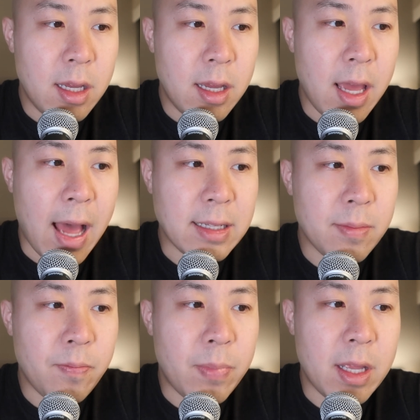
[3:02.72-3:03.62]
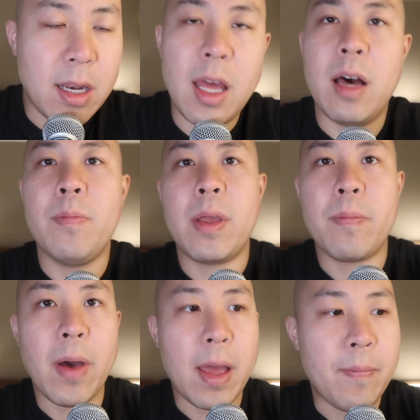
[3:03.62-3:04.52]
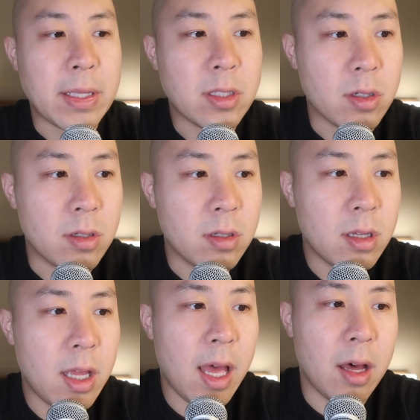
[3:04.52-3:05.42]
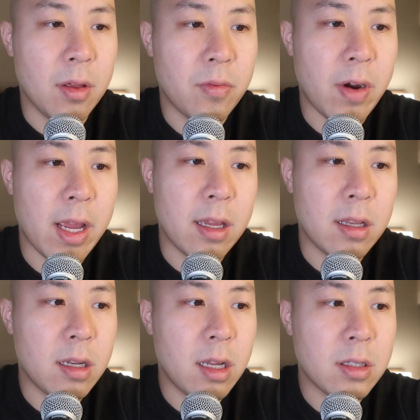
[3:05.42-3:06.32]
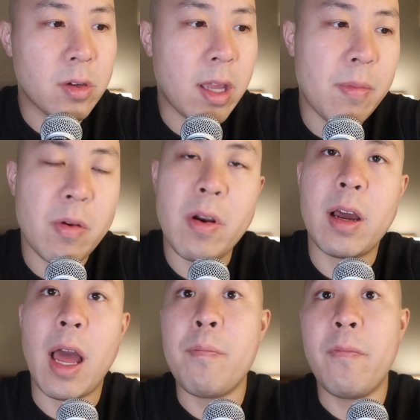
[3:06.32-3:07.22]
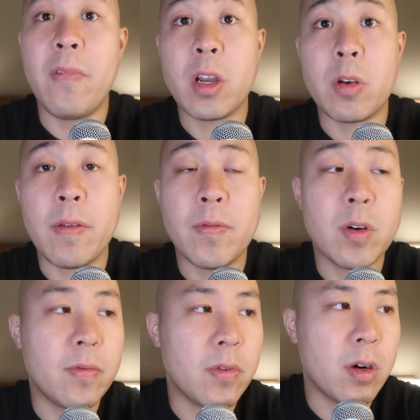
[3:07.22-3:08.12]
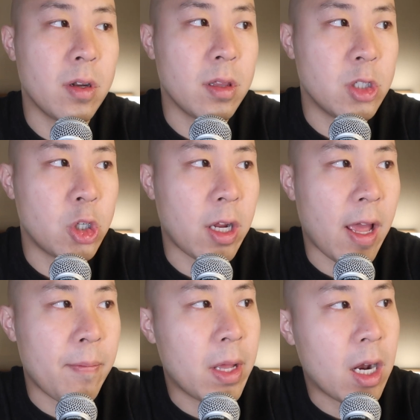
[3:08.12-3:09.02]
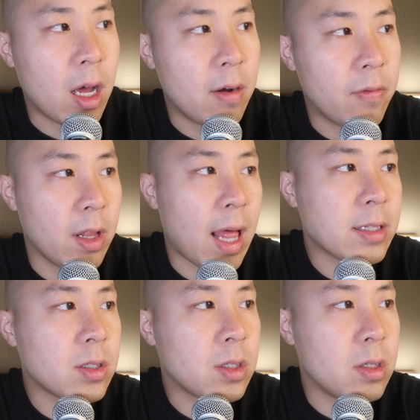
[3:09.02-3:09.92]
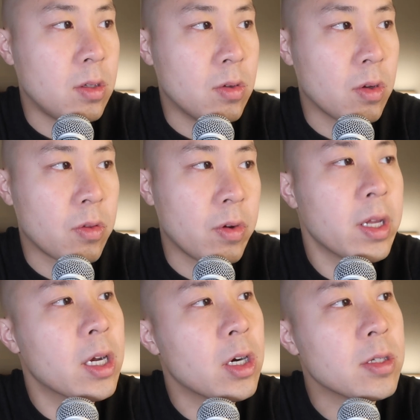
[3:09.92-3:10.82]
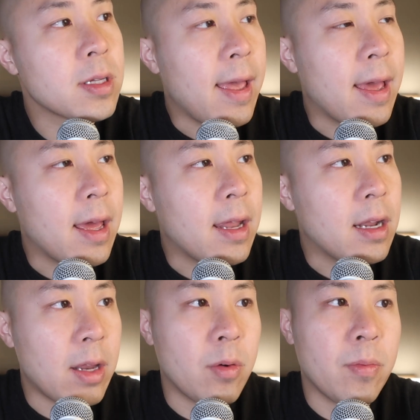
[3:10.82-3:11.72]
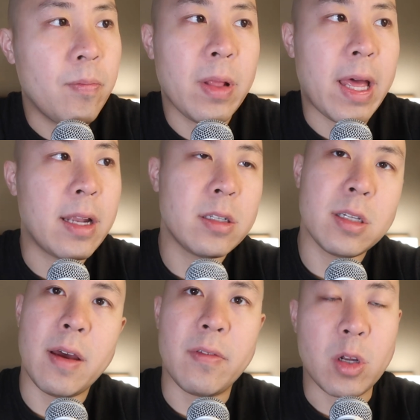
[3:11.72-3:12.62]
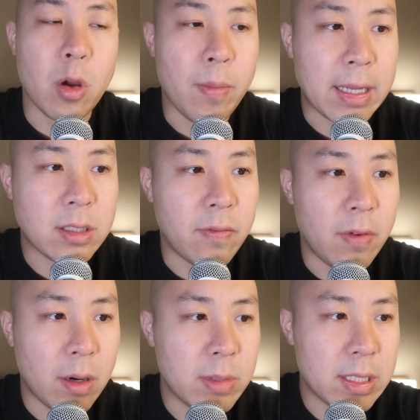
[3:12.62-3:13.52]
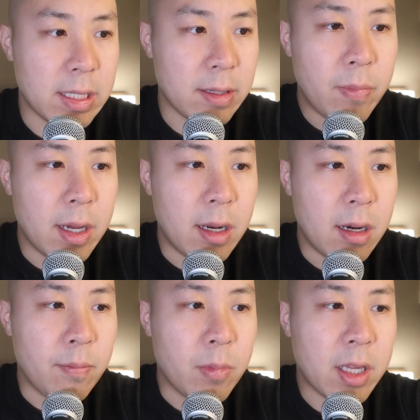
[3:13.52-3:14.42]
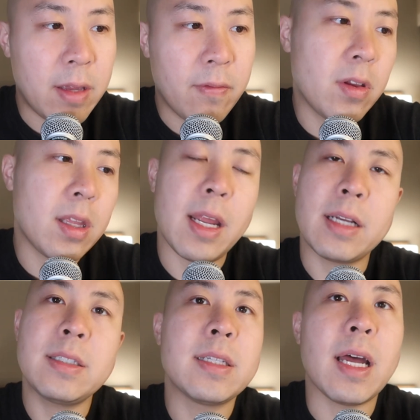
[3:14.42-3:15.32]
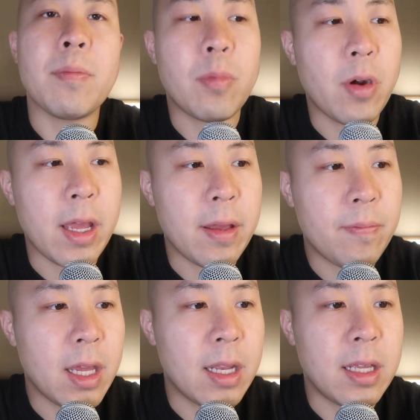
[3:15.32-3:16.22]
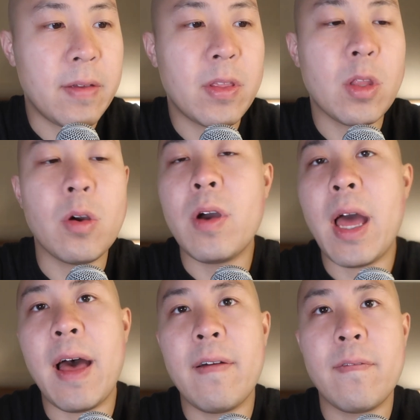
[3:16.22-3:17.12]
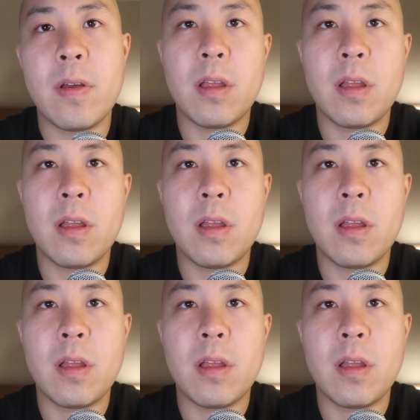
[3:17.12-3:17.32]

it hasn't been helping my mental health, right? Don't get me wrong, I'm very grateful for the journey I've been on for the last two or three years, and I don't plan to ever go back to pharmacy, but I'm looking for the next step, right? And even though I have